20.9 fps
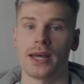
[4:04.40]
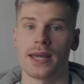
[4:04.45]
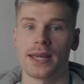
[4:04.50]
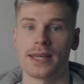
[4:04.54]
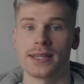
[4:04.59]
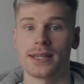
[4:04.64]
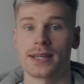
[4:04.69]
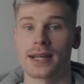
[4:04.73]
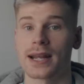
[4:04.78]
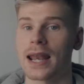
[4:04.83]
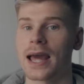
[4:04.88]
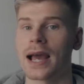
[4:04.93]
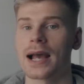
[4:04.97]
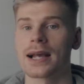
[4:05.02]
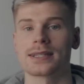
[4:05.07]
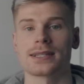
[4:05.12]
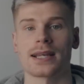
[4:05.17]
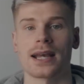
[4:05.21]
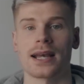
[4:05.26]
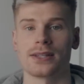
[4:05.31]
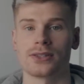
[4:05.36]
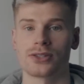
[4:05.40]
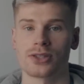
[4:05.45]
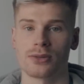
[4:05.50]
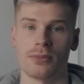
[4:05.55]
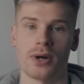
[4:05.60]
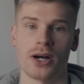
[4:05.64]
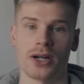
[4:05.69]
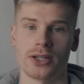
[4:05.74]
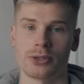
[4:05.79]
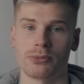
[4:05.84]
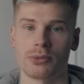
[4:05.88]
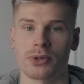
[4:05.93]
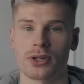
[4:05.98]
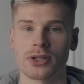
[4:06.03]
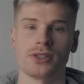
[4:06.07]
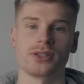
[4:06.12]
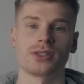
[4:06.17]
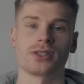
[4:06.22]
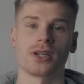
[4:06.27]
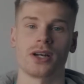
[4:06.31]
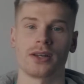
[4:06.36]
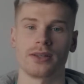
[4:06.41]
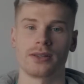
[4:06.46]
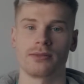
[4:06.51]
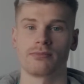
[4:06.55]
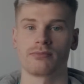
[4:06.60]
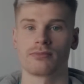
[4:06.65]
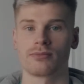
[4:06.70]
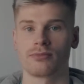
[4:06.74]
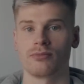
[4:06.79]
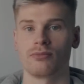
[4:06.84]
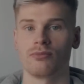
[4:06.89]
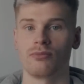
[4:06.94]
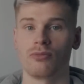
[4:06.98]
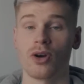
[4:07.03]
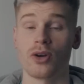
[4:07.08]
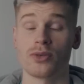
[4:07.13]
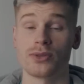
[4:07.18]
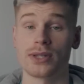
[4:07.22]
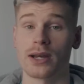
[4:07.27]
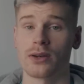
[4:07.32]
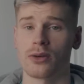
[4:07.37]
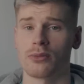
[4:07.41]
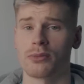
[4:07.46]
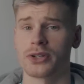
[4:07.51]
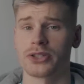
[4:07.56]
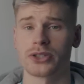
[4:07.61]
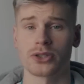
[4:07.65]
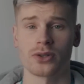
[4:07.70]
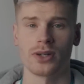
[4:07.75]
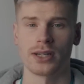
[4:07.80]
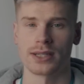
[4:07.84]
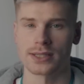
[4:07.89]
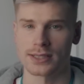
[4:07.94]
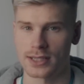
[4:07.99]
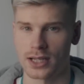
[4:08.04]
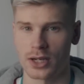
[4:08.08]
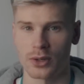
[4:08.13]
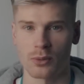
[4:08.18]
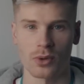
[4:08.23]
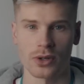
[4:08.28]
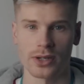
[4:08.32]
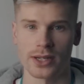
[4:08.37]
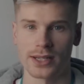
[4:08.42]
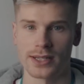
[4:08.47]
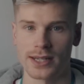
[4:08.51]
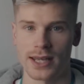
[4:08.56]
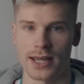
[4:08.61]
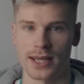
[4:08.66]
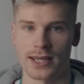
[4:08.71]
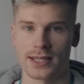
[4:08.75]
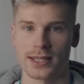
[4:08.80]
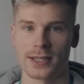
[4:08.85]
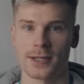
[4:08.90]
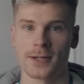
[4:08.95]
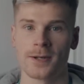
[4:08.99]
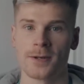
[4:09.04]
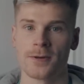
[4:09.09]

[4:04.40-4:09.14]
a glass and some ice because I wrote down on my shot list that I wanted a